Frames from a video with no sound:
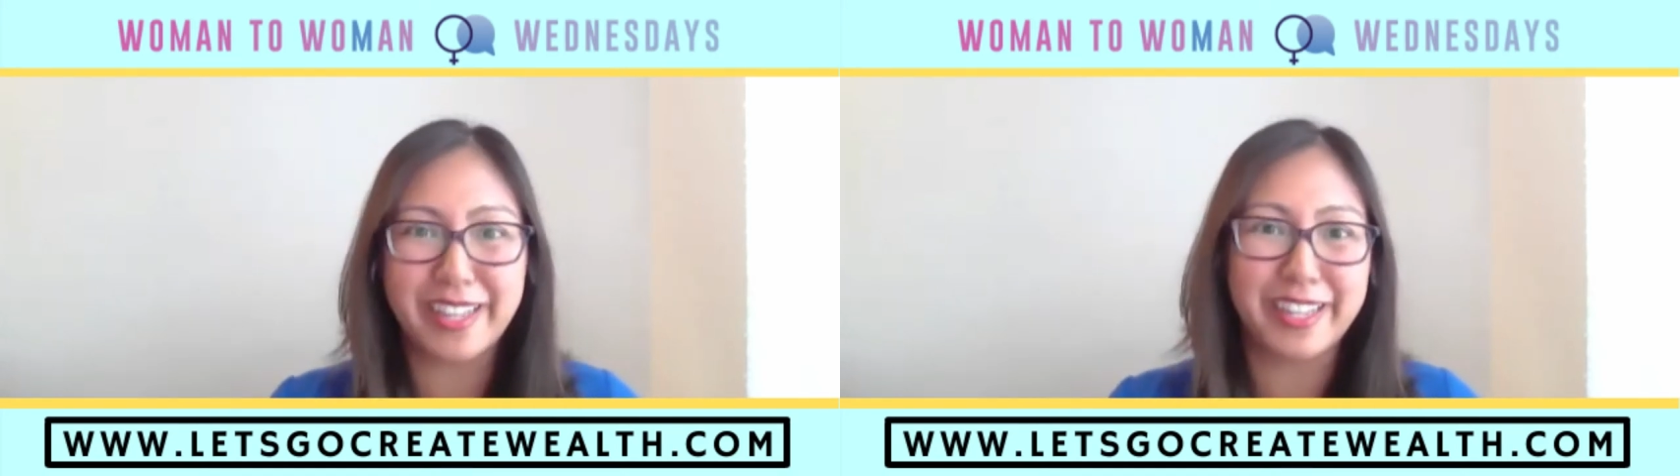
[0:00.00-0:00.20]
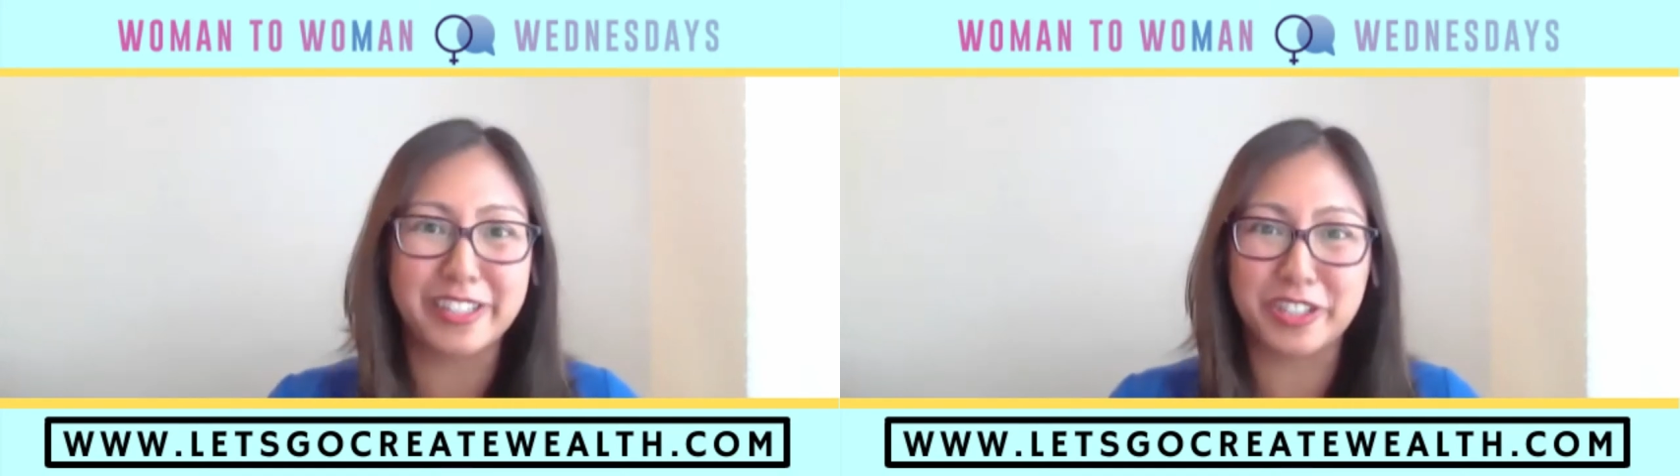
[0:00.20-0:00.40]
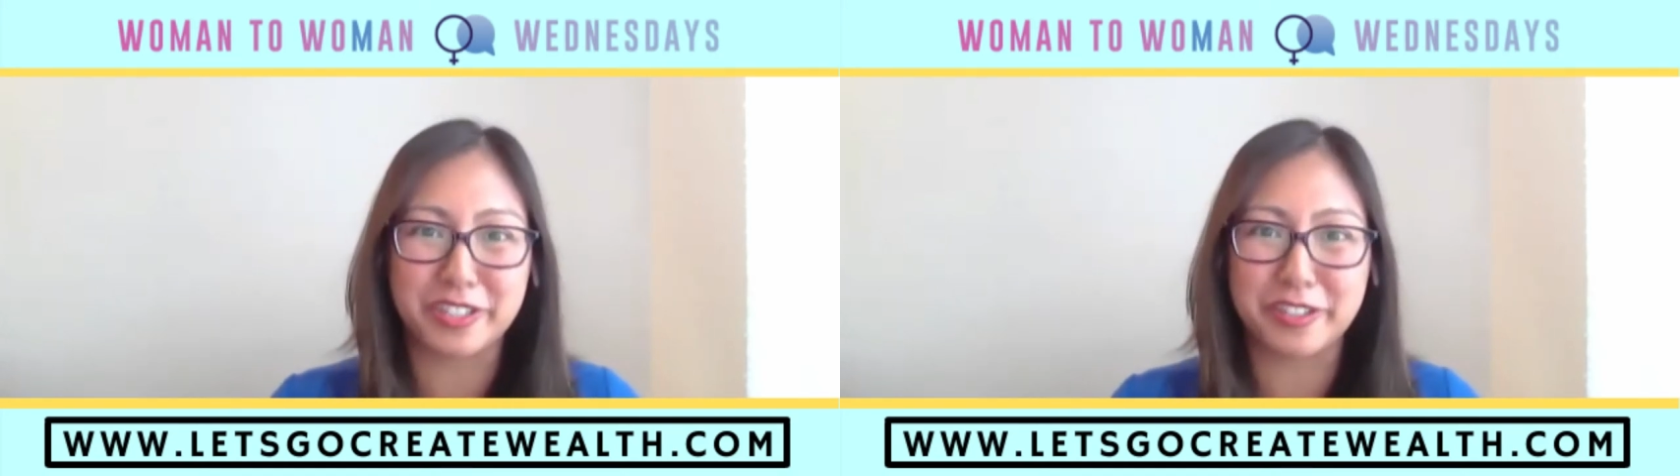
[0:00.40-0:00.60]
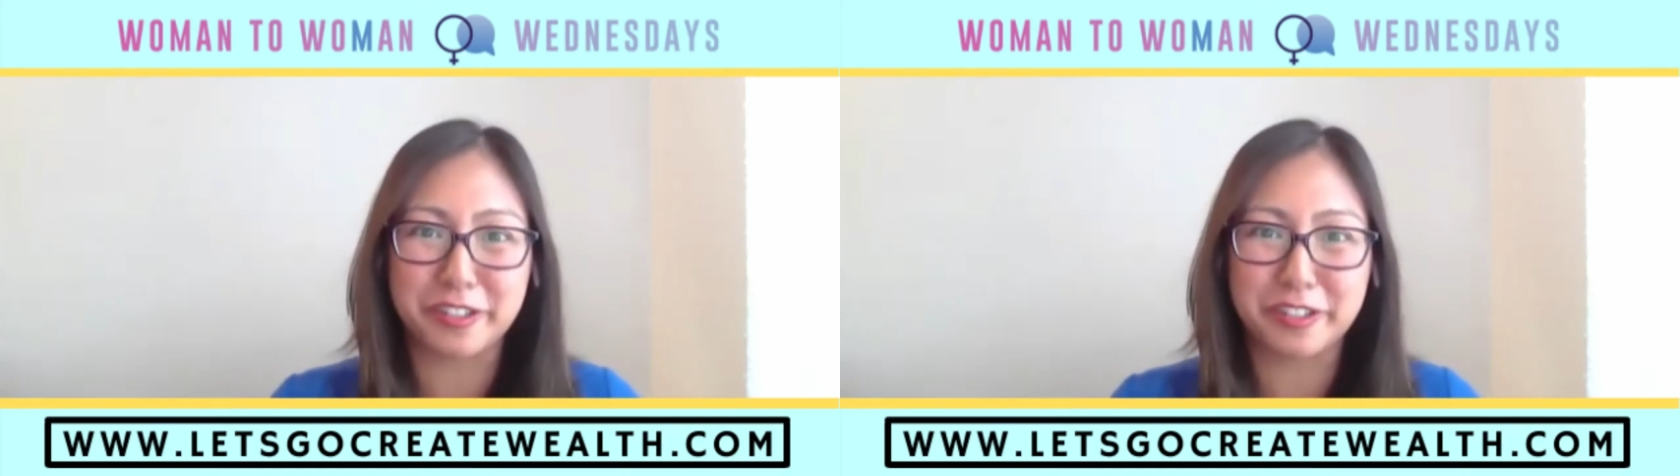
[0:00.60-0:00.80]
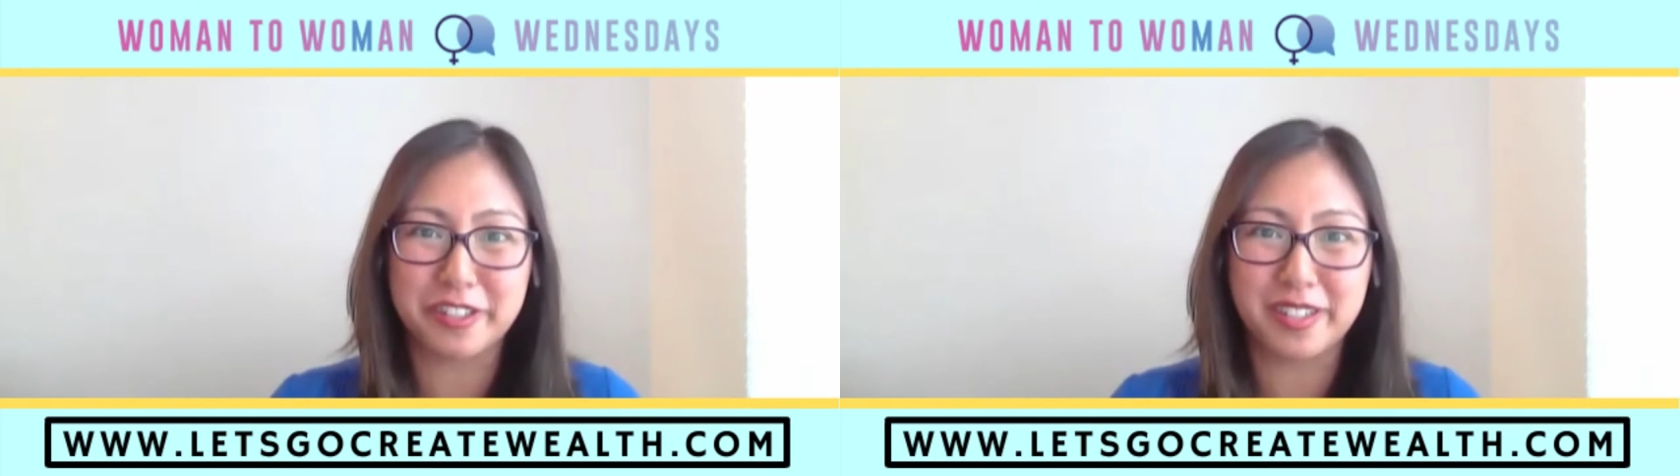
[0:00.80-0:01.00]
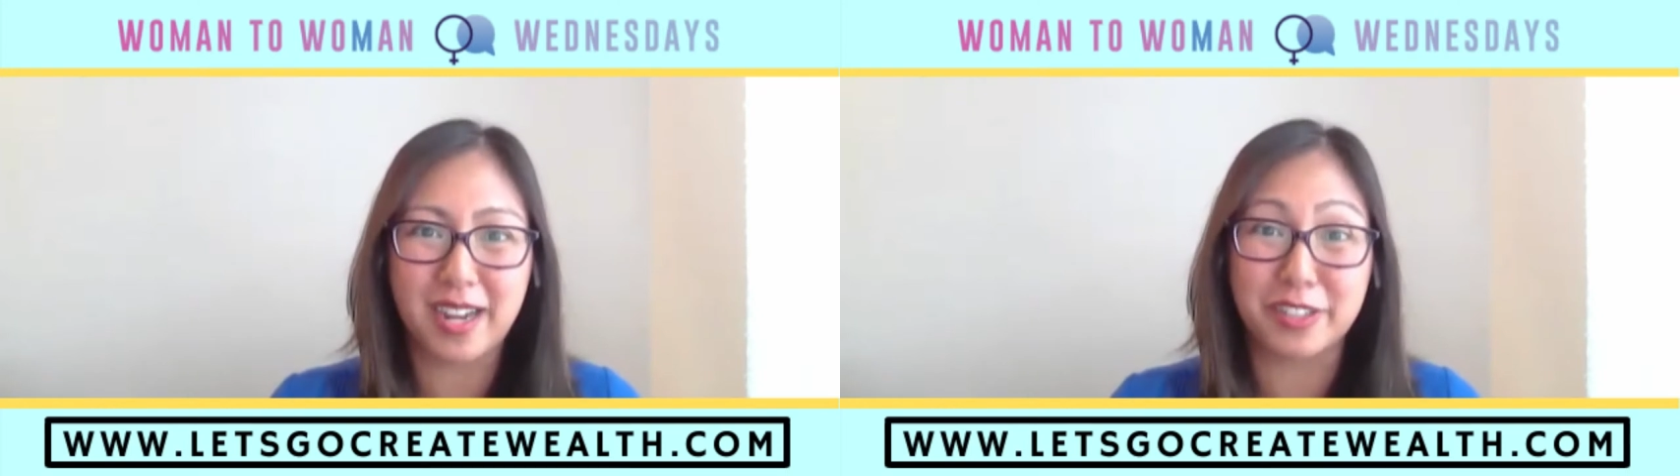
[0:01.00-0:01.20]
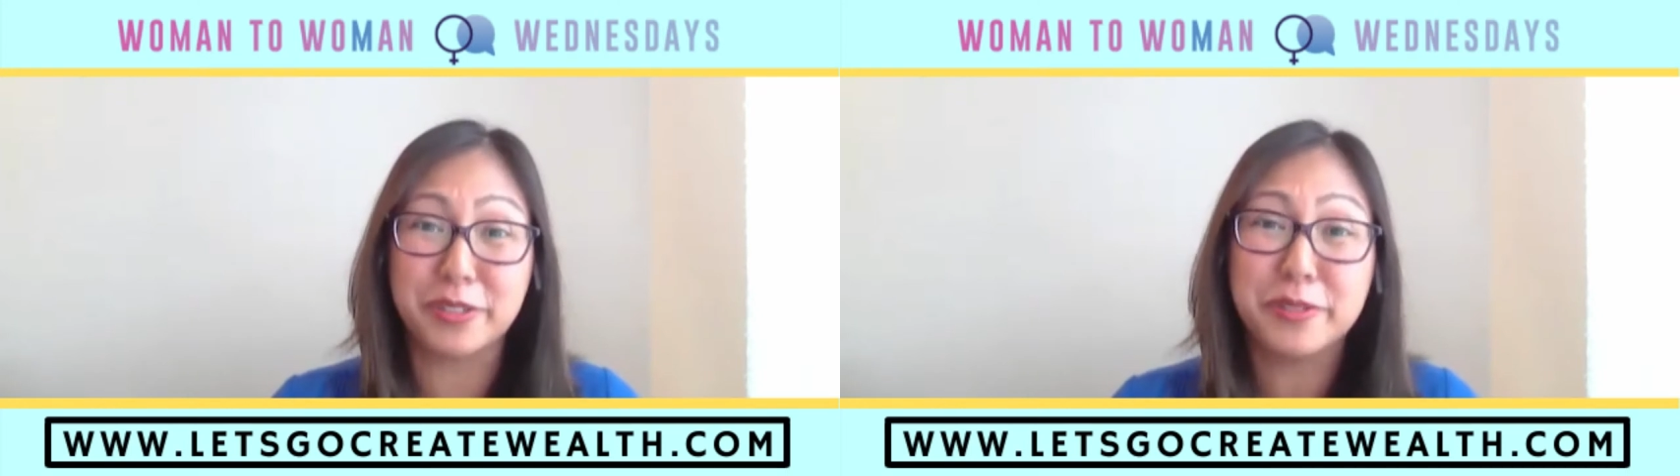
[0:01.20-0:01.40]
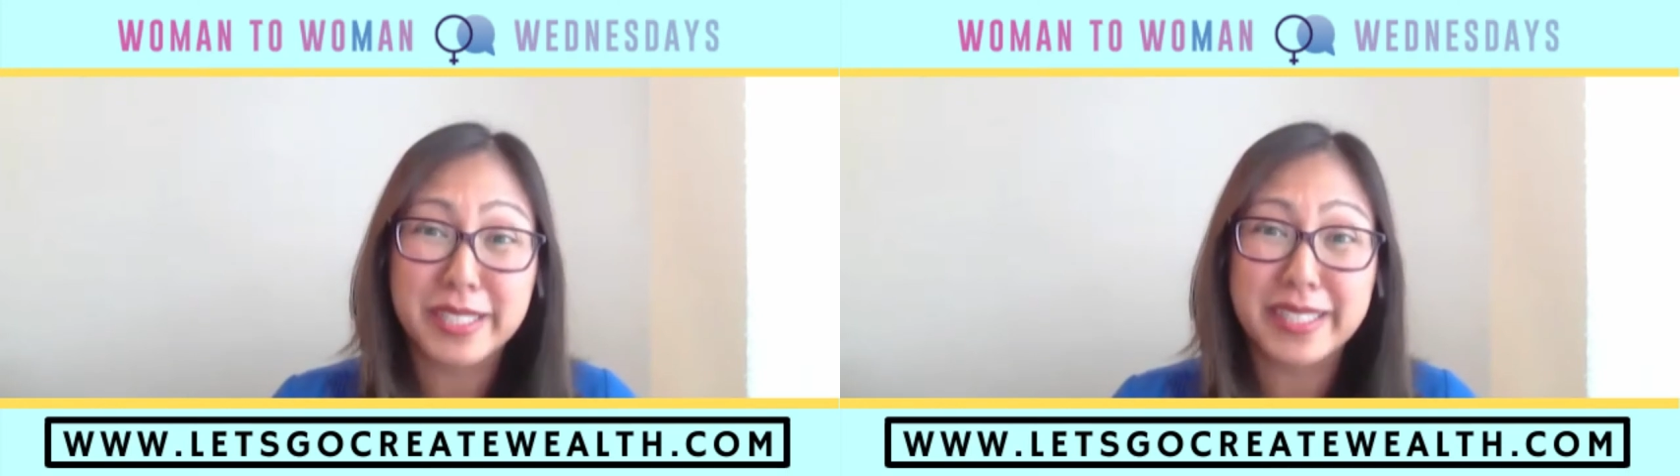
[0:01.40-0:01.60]
they can just learn how
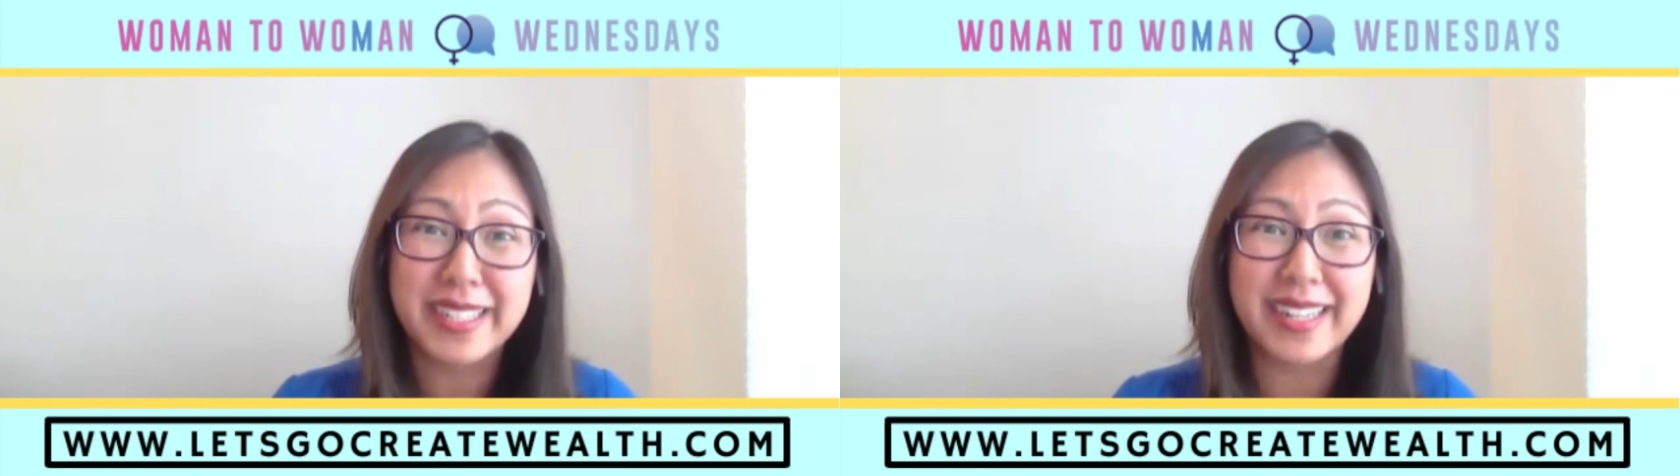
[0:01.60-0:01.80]
you did